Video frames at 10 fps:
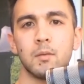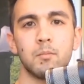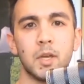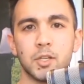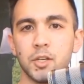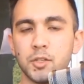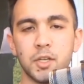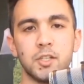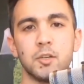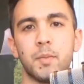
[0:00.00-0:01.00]
Make sure you
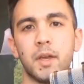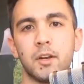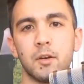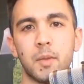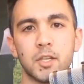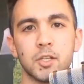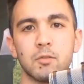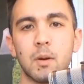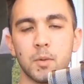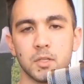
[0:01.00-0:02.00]
change your banner, make sure it
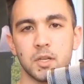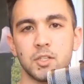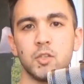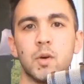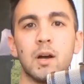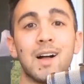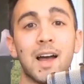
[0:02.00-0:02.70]
represents you well.